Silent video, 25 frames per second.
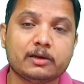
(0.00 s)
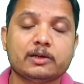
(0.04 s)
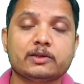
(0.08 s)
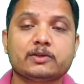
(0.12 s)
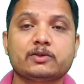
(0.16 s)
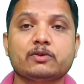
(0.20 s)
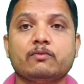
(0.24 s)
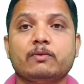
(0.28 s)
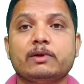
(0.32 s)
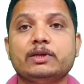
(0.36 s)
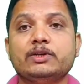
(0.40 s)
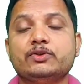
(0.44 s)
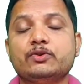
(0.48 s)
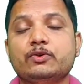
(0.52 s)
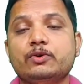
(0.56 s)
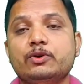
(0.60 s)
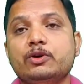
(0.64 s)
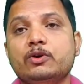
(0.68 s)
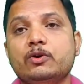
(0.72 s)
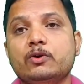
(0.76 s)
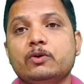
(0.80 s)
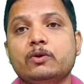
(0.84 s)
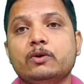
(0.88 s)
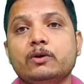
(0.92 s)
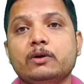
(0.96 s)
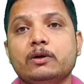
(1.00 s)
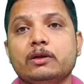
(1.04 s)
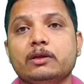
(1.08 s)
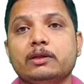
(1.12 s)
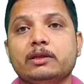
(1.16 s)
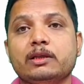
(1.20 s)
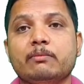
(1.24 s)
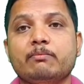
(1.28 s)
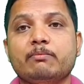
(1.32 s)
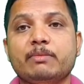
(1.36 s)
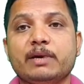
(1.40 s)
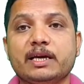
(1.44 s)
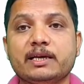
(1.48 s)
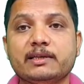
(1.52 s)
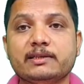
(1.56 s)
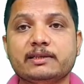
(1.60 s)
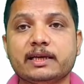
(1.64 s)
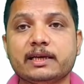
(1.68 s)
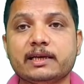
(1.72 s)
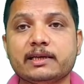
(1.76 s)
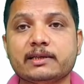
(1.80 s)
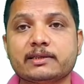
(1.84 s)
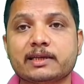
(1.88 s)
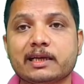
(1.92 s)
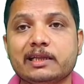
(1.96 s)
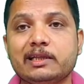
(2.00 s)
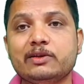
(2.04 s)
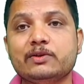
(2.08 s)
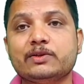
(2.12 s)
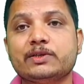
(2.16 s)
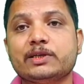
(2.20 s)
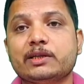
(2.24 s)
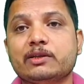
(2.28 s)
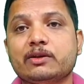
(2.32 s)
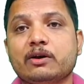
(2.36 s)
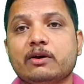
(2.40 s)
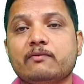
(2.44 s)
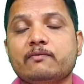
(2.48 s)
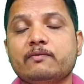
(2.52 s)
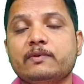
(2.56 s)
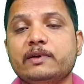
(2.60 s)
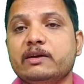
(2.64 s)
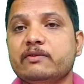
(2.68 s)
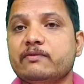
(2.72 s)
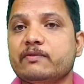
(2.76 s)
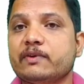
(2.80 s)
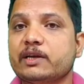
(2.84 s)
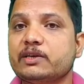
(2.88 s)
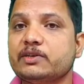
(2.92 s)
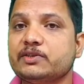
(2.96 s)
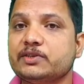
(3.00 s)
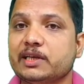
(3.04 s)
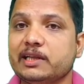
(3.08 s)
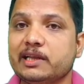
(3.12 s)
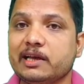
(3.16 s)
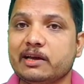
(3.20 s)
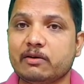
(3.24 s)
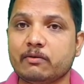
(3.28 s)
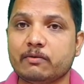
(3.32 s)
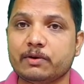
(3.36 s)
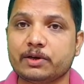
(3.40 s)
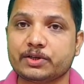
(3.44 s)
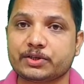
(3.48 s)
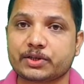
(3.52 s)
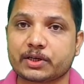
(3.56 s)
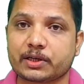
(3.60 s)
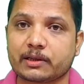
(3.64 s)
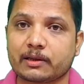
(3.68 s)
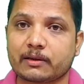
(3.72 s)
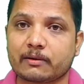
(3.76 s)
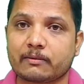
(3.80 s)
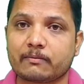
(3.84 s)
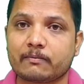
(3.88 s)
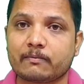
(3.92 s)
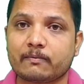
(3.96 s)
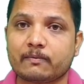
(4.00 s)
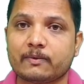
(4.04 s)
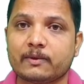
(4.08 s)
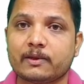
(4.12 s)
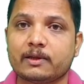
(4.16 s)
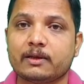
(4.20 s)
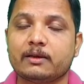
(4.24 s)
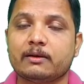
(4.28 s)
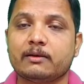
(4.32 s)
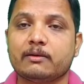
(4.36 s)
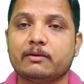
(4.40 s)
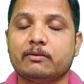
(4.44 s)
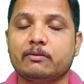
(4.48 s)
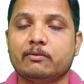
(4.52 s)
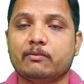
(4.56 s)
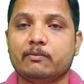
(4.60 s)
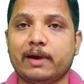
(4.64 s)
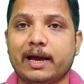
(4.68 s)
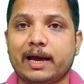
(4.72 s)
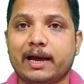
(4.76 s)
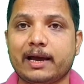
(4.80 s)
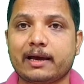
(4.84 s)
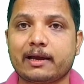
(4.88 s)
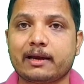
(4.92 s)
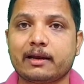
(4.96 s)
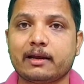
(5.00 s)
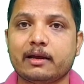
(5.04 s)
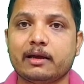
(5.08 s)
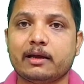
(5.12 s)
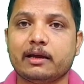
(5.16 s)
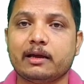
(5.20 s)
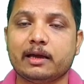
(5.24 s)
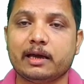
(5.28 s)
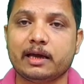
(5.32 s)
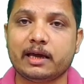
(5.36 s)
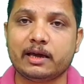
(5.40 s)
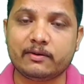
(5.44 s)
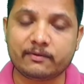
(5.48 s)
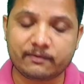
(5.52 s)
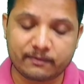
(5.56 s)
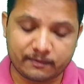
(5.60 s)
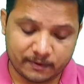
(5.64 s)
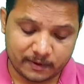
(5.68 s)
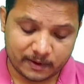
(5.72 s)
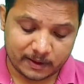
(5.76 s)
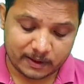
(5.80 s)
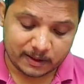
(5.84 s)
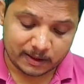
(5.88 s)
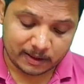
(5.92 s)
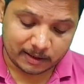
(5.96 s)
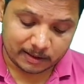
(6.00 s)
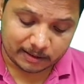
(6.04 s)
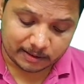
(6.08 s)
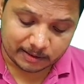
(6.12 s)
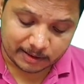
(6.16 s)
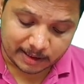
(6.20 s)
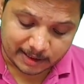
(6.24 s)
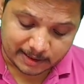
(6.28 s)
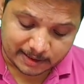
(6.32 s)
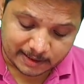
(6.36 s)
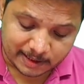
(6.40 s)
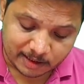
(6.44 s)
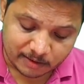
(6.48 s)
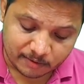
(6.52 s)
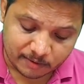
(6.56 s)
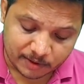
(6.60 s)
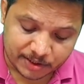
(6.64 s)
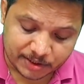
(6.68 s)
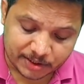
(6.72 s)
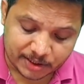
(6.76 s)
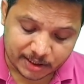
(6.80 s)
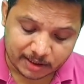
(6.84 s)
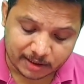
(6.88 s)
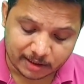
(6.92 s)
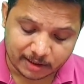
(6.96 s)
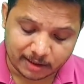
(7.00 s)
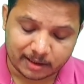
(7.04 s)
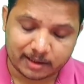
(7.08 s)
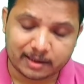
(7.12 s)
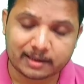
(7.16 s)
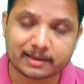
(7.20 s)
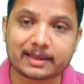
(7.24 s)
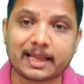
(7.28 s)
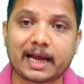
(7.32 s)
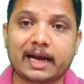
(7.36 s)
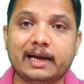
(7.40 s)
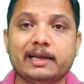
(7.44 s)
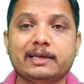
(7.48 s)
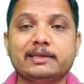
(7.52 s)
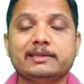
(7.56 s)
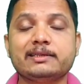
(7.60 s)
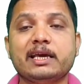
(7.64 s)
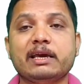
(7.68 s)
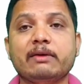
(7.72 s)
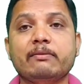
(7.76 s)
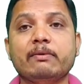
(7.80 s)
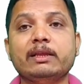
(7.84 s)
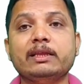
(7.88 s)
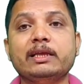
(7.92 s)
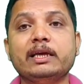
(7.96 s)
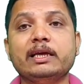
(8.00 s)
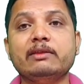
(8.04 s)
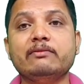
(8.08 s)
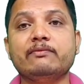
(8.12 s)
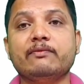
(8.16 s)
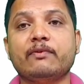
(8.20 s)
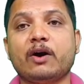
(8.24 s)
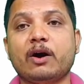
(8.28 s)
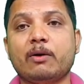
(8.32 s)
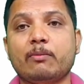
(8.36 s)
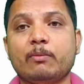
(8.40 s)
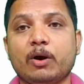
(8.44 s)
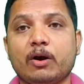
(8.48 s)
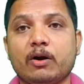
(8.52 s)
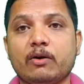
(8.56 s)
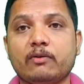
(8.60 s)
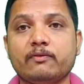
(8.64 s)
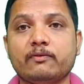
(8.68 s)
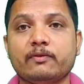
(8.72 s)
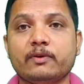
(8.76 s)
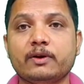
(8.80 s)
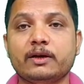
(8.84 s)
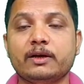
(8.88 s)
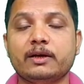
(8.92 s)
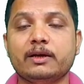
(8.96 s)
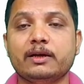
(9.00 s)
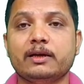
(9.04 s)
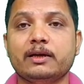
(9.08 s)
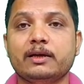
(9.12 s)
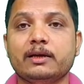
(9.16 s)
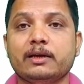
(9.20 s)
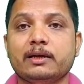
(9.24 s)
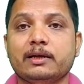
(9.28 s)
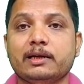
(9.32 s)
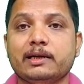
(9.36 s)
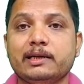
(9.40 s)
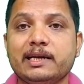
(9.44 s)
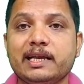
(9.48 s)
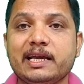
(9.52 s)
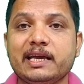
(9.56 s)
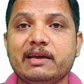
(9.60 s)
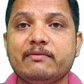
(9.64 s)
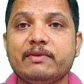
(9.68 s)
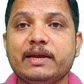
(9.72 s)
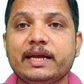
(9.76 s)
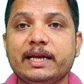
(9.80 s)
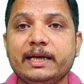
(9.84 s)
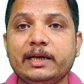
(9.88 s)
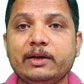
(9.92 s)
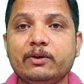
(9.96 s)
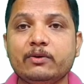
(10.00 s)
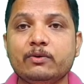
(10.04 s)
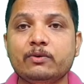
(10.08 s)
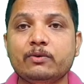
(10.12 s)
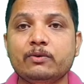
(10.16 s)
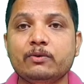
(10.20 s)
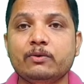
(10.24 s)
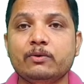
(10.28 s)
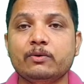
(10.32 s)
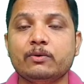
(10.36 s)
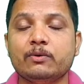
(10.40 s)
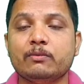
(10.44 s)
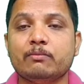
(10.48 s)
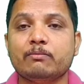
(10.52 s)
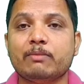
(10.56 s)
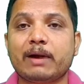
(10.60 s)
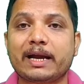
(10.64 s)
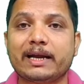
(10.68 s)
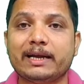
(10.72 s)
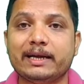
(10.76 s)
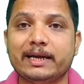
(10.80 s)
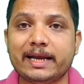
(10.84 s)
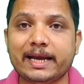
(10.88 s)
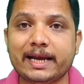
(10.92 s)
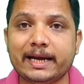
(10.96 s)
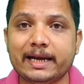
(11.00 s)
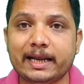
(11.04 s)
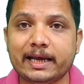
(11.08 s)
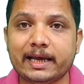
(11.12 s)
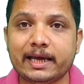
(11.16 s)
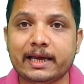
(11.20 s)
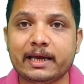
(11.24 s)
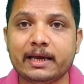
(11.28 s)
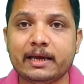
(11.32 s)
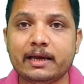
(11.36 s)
so one should know the basic solution of differential equation where if this equation that is given in form of dv2 by dt